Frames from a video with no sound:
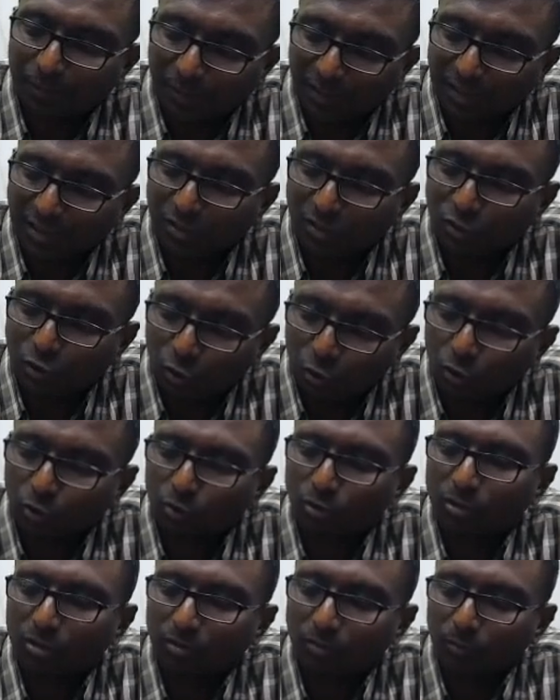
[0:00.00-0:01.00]
price
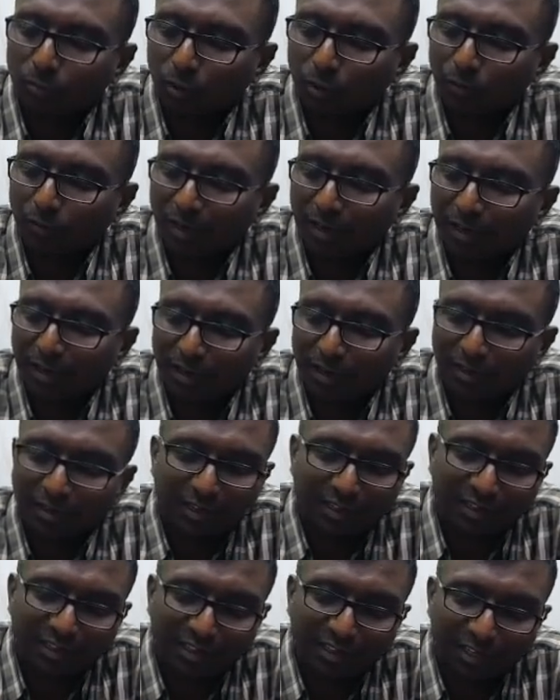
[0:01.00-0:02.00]
growth, provided
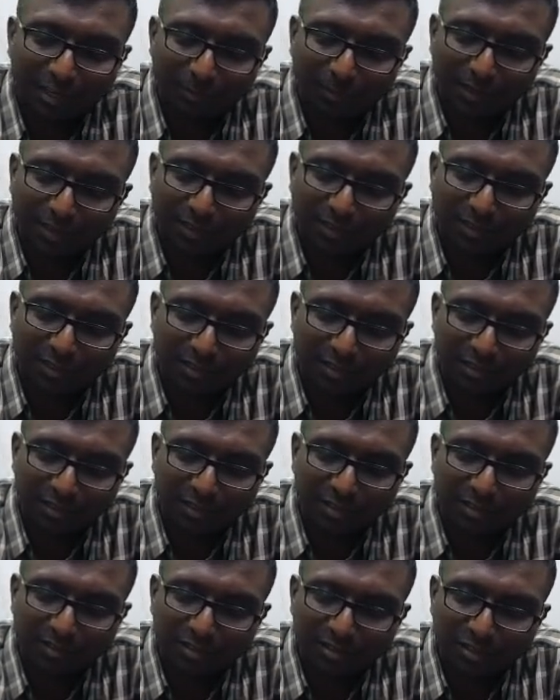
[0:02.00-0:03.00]
that he remains in
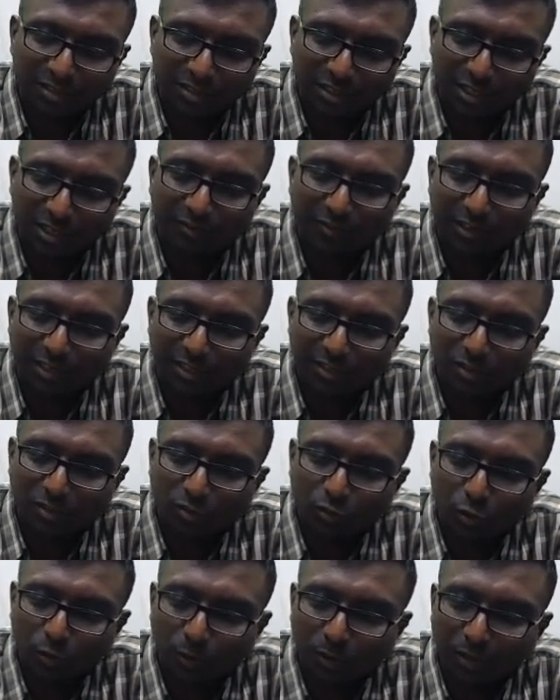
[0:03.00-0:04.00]
the
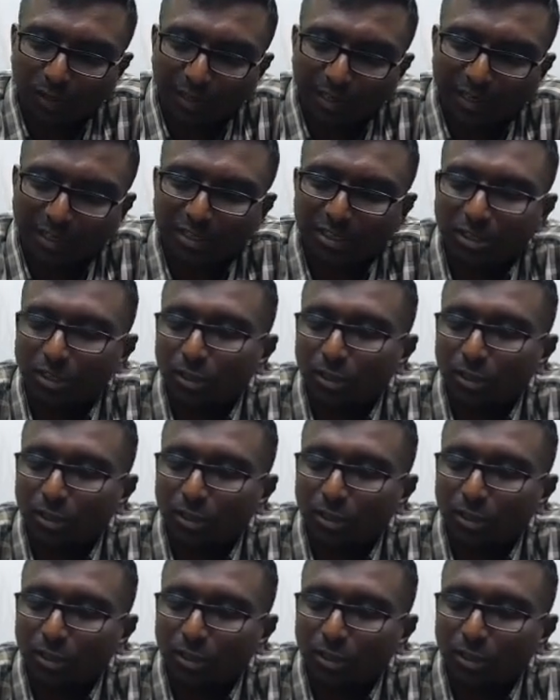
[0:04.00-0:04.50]
service over the next